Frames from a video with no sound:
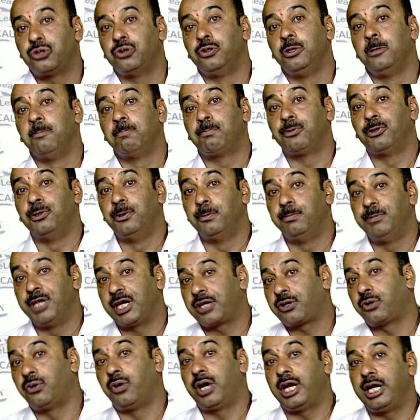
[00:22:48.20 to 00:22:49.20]
to improve
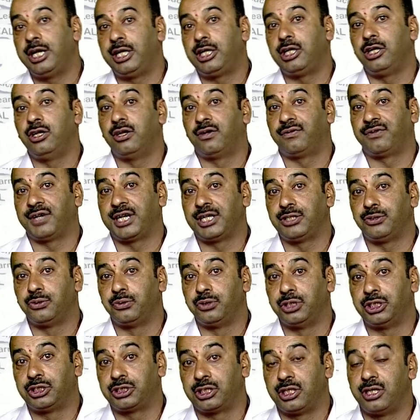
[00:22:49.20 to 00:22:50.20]
the quality of
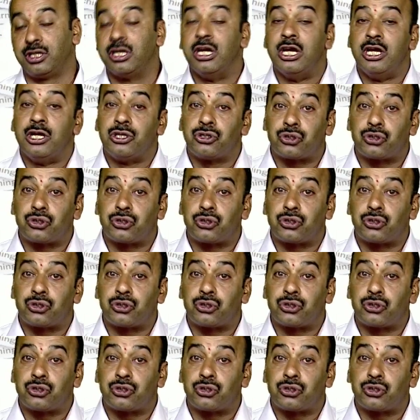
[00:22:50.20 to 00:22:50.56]
education.